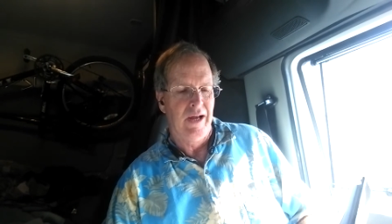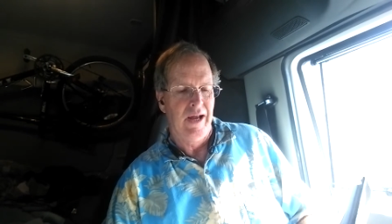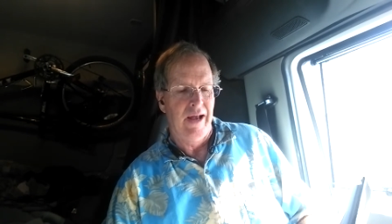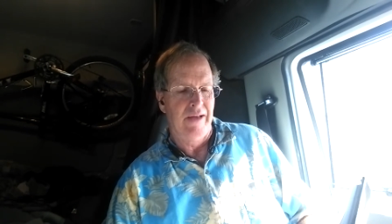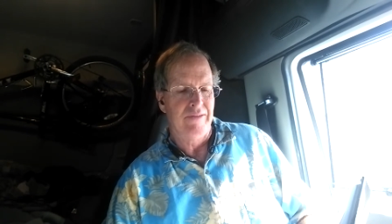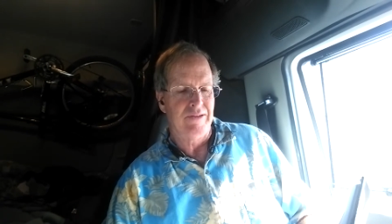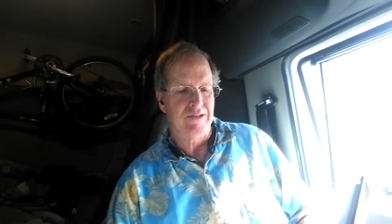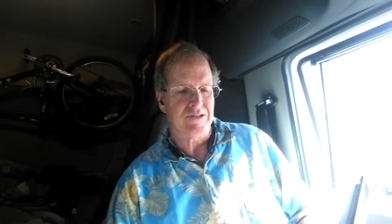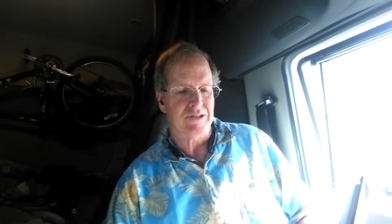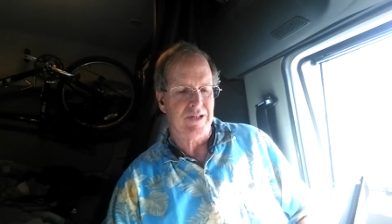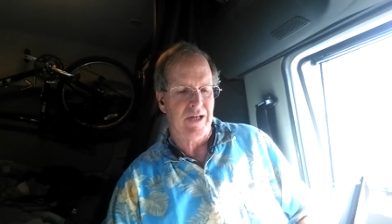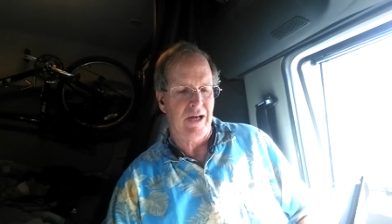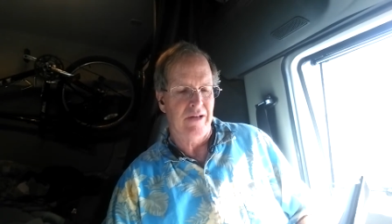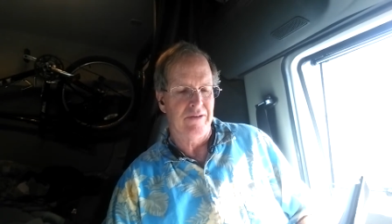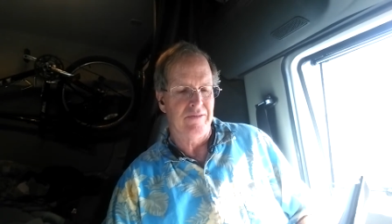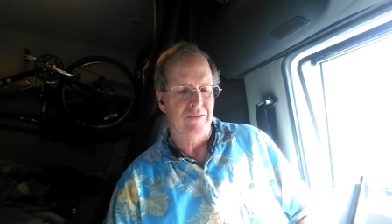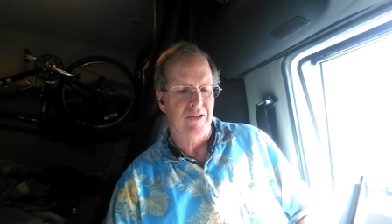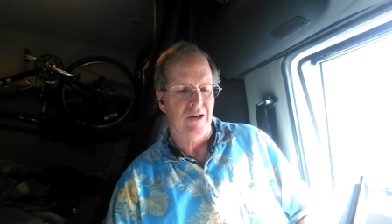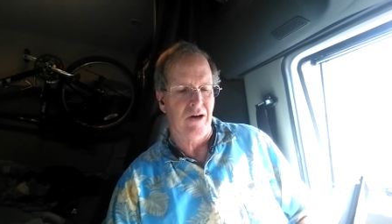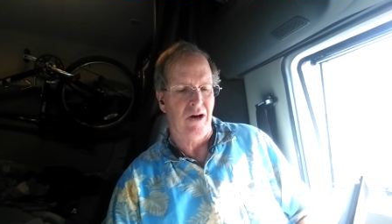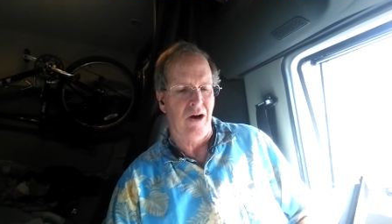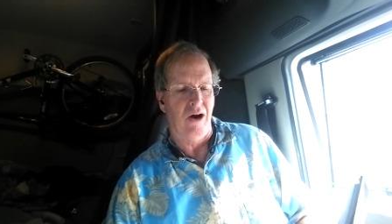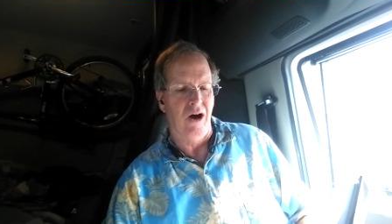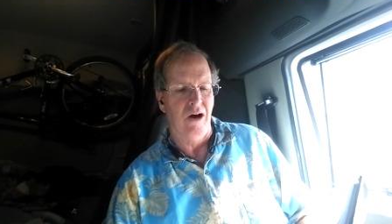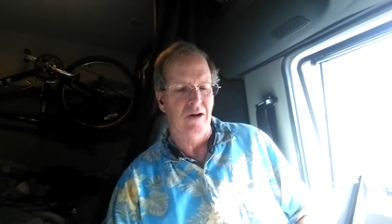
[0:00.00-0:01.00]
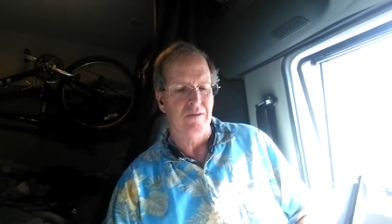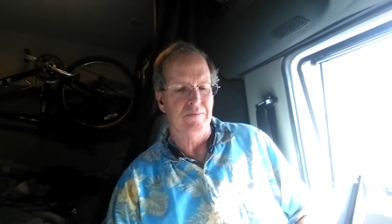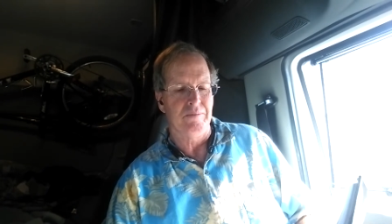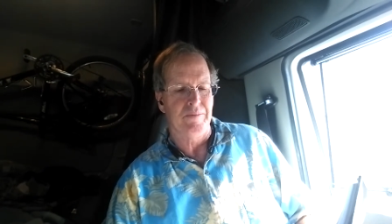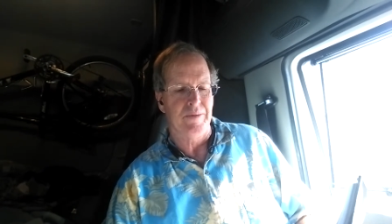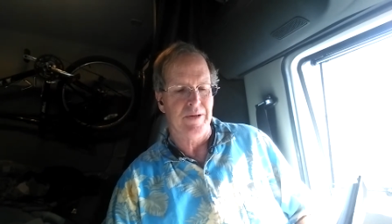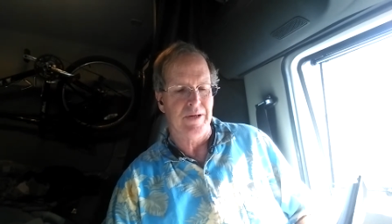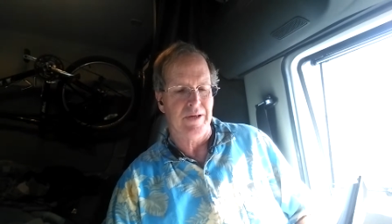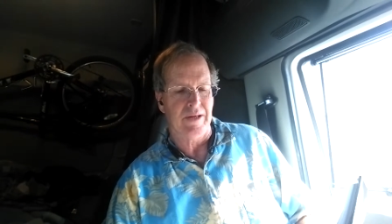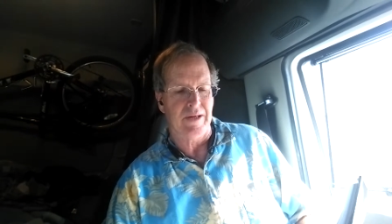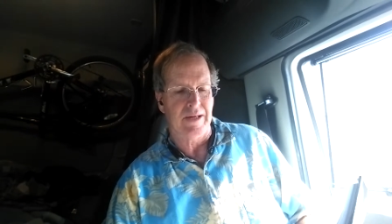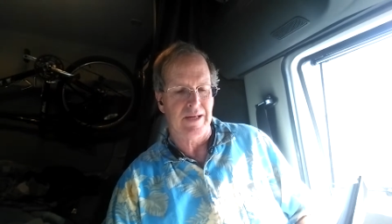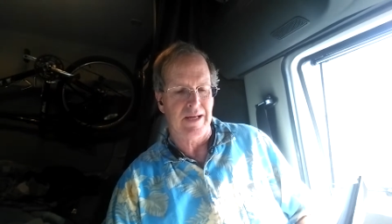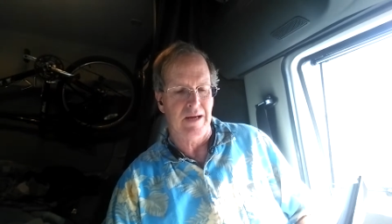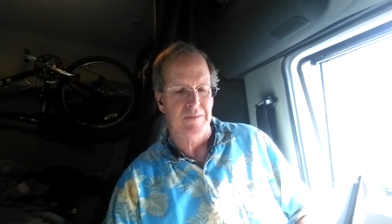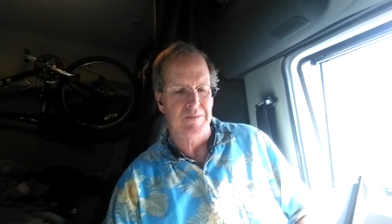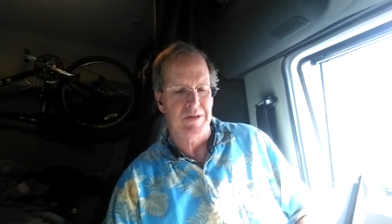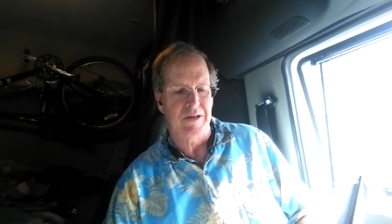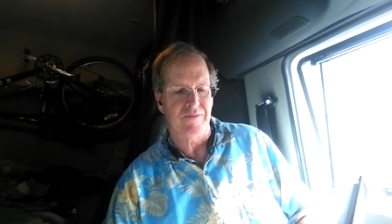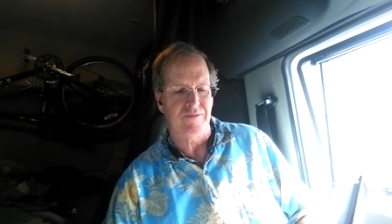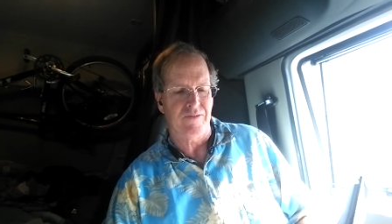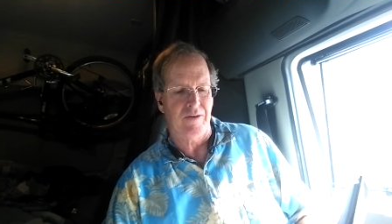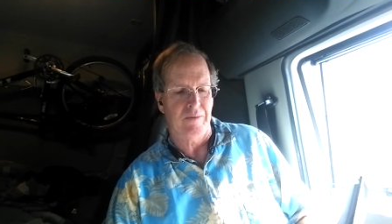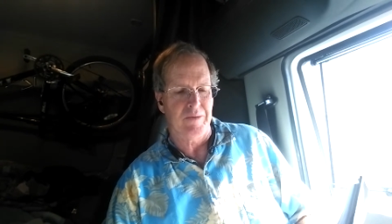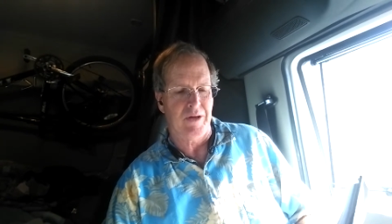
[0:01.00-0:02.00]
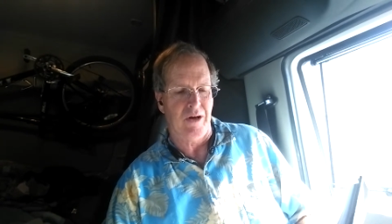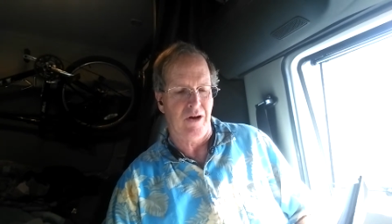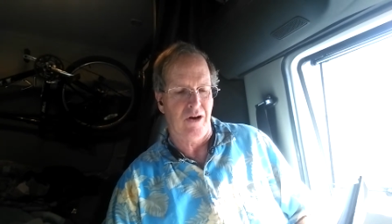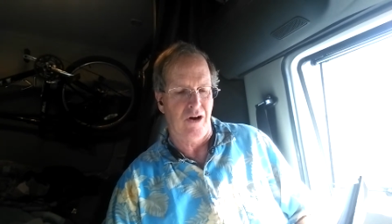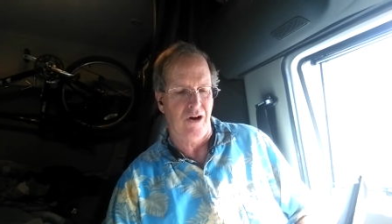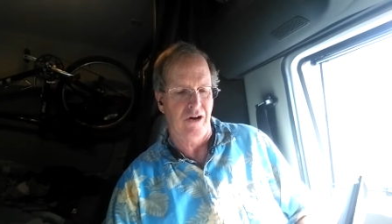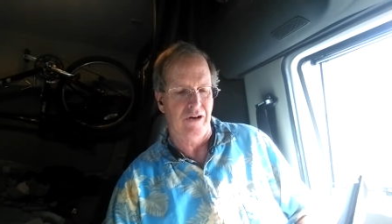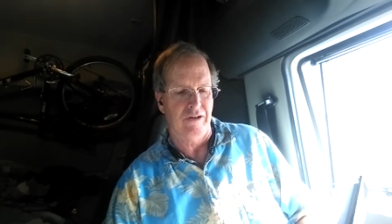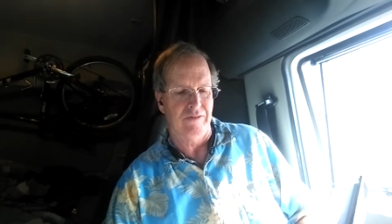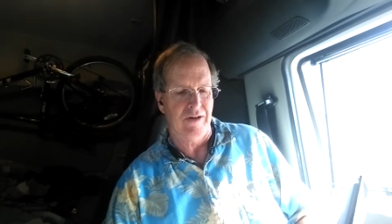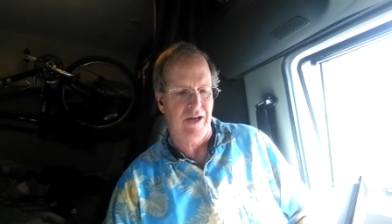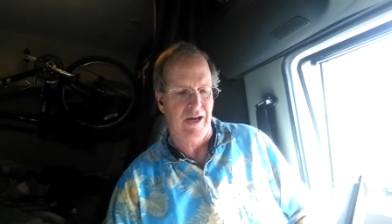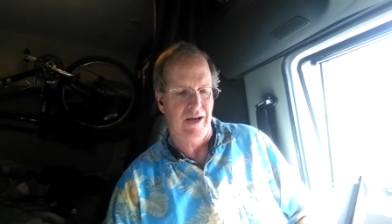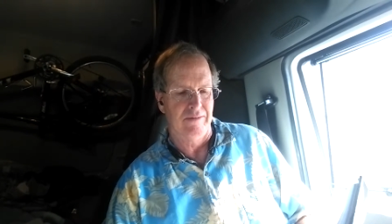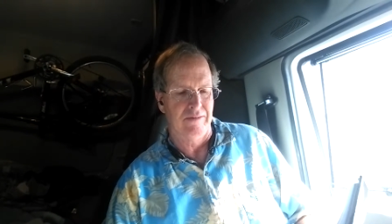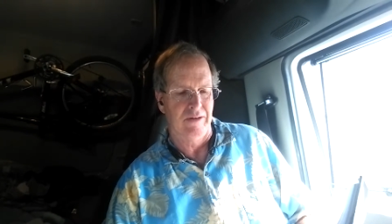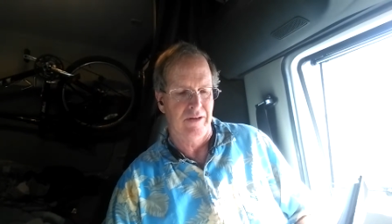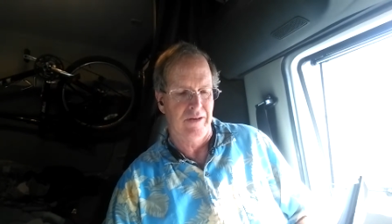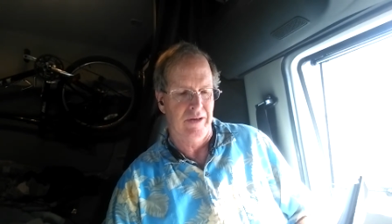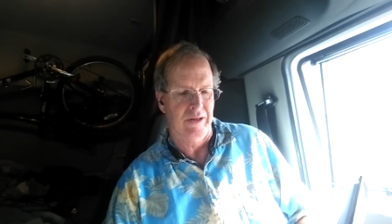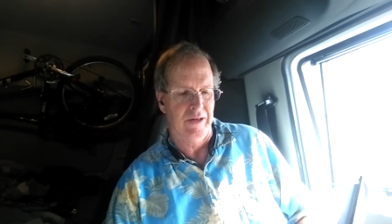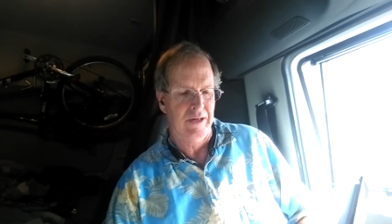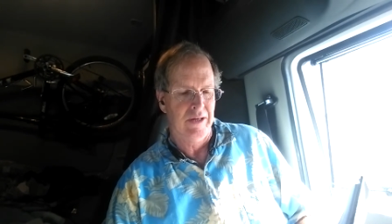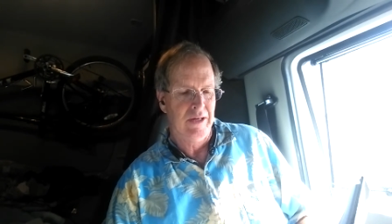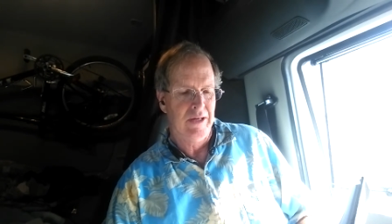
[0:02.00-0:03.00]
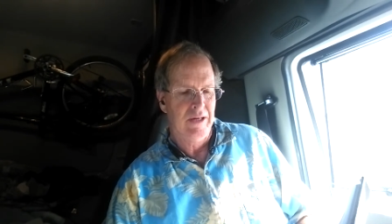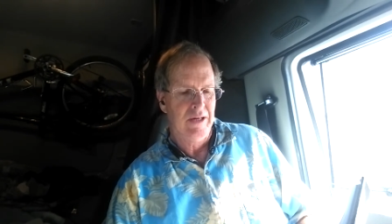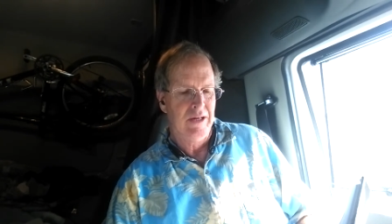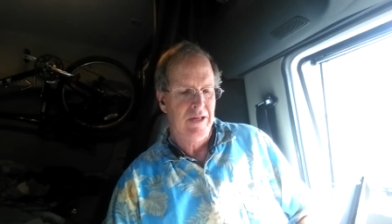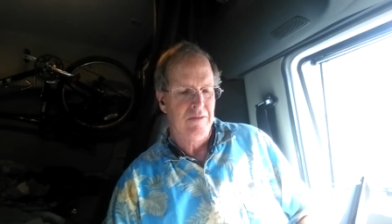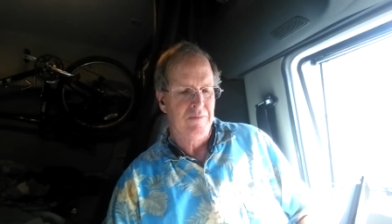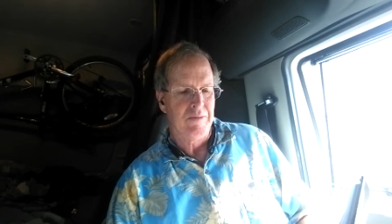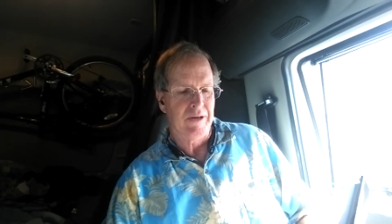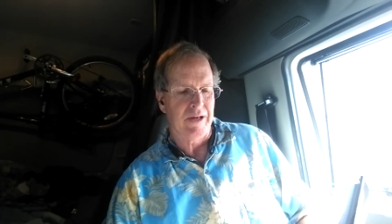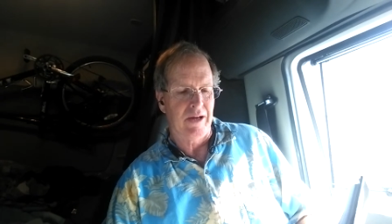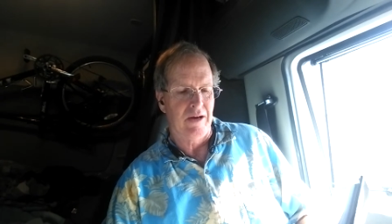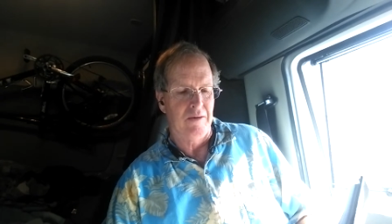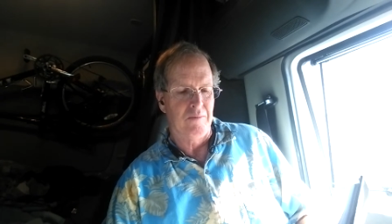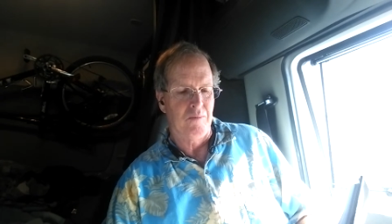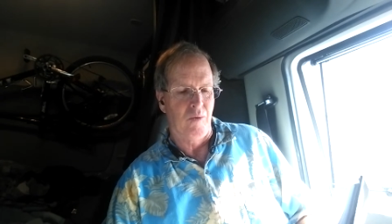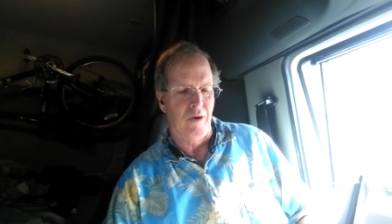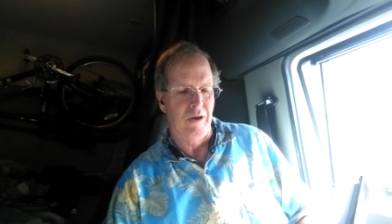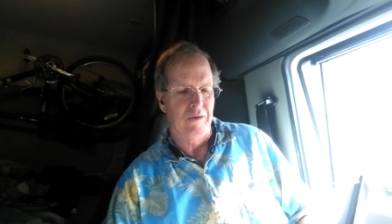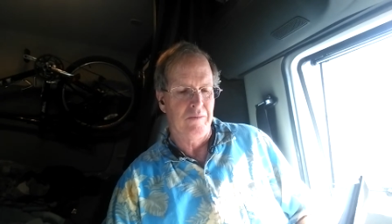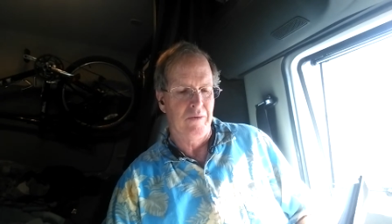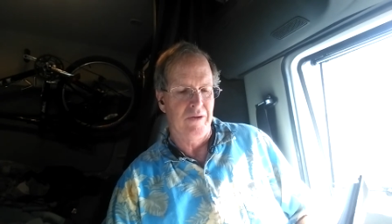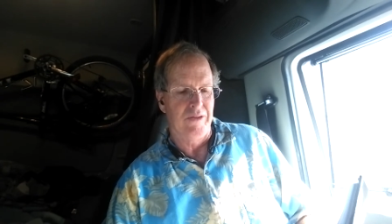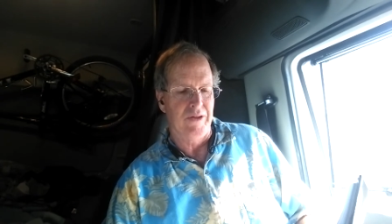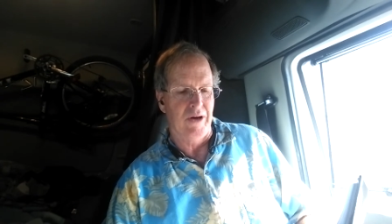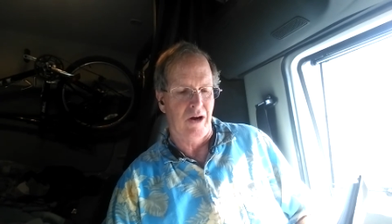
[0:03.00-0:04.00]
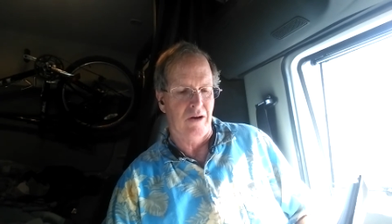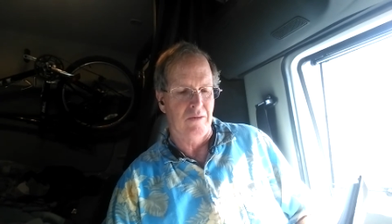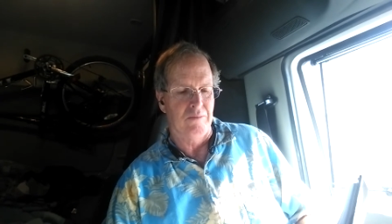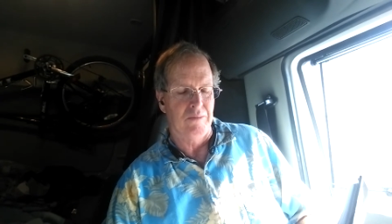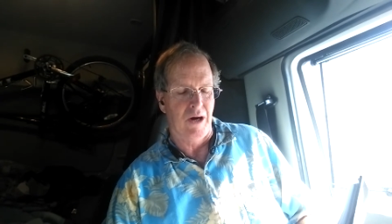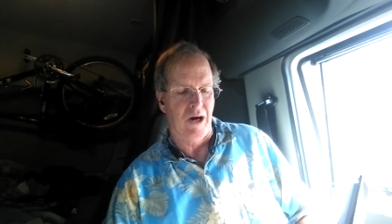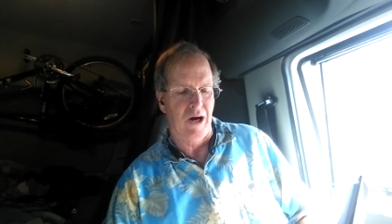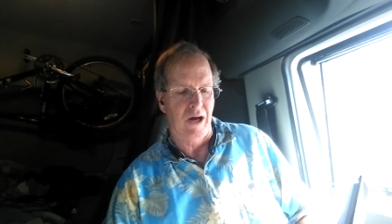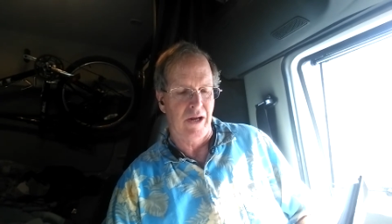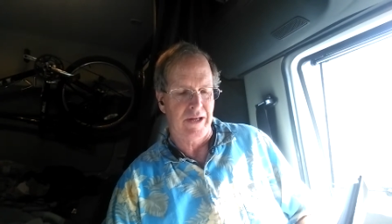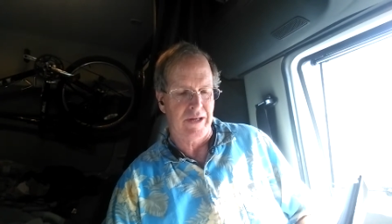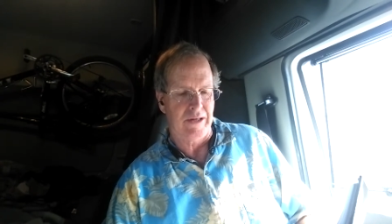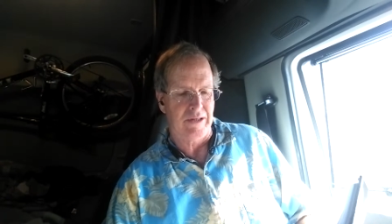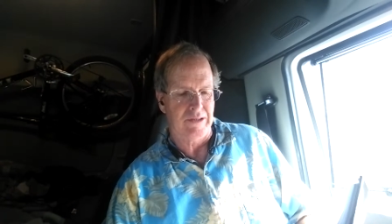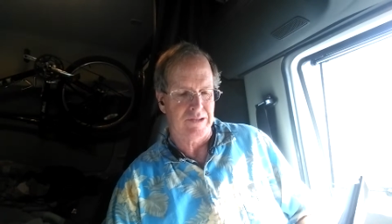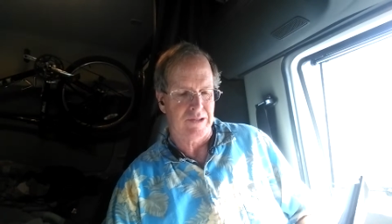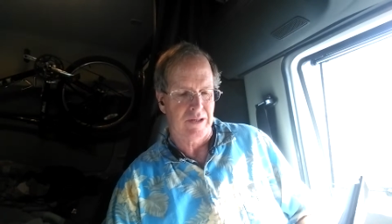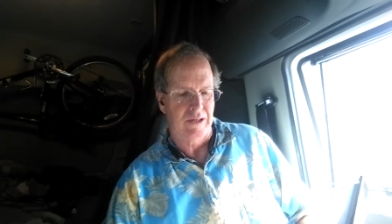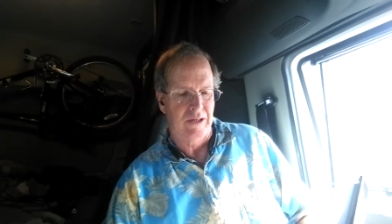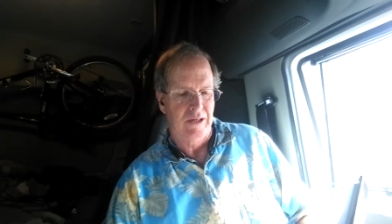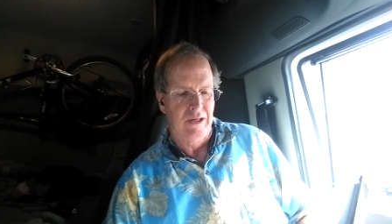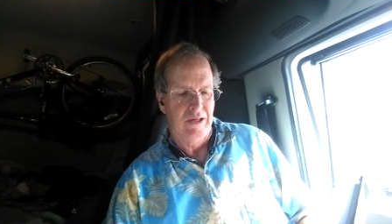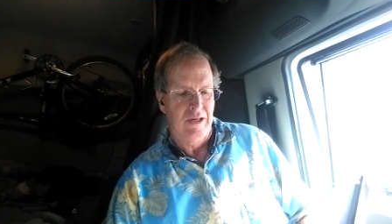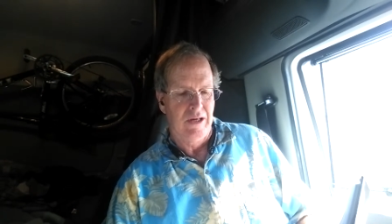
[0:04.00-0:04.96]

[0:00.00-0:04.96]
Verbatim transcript: and the sound of the heartbeat coming from the heart of heaven become one with our bodies.